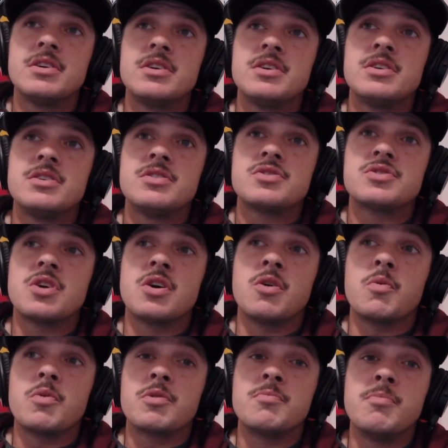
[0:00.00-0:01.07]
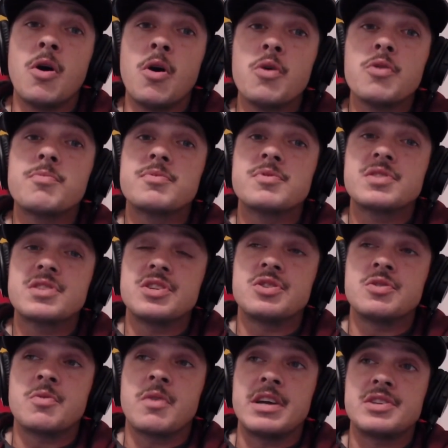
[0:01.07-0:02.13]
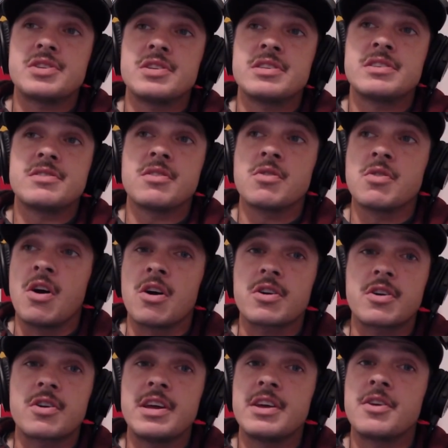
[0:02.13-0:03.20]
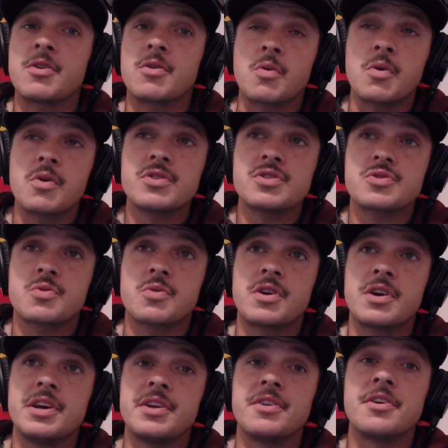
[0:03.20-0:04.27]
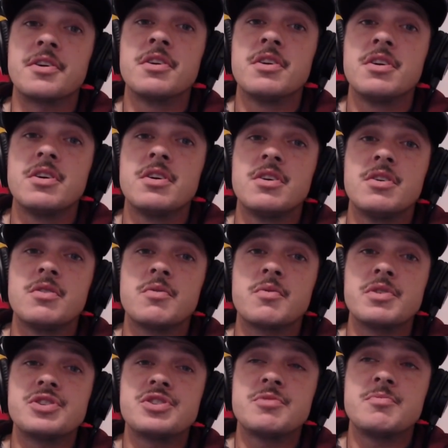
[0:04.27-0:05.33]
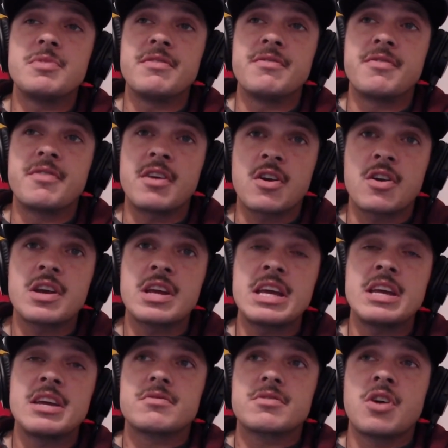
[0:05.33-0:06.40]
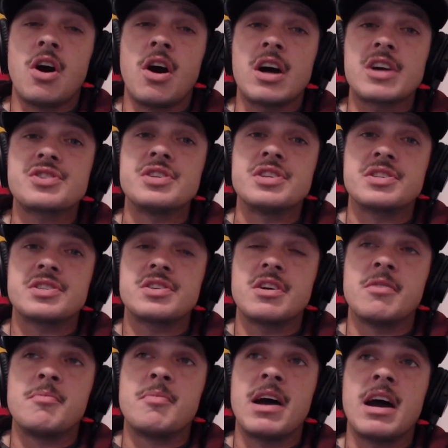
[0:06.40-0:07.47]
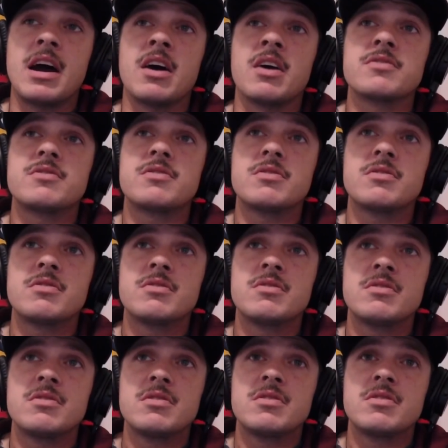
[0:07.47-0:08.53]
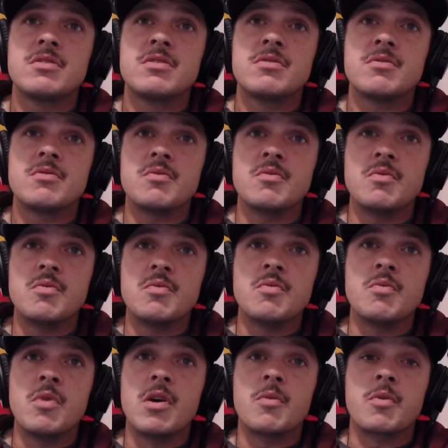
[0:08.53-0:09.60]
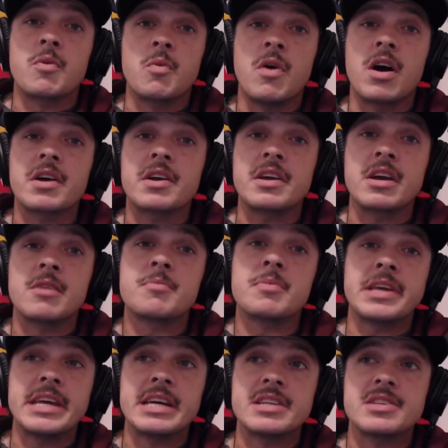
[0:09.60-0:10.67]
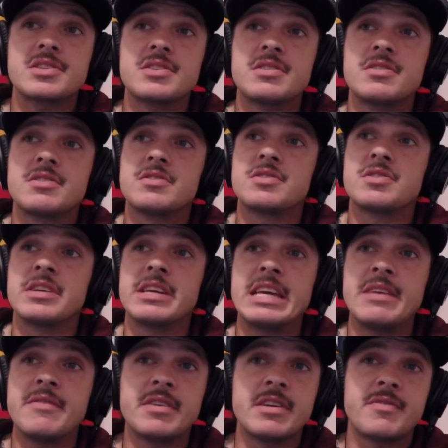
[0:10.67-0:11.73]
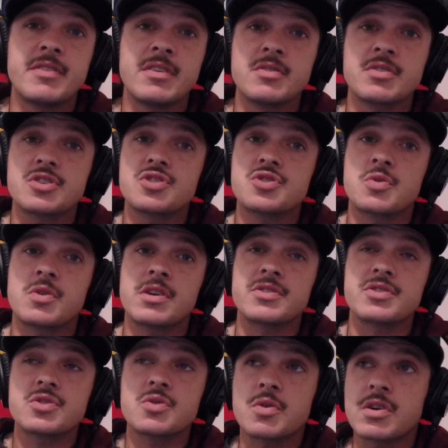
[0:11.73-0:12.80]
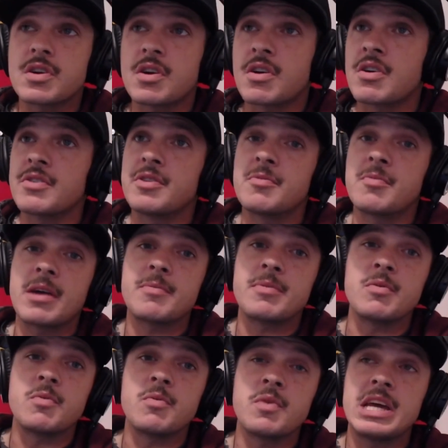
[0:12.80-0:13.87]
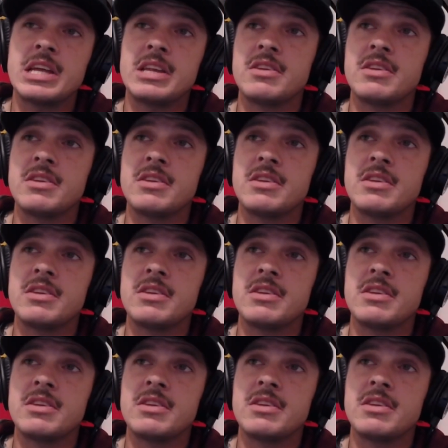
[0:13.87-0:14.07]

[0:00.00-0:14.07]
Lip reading: So with both situations, the longer hitter or the shorter hitter, we should be very cautious about what we're walking up against. So even if it looks short on the scorecard, there might be wind.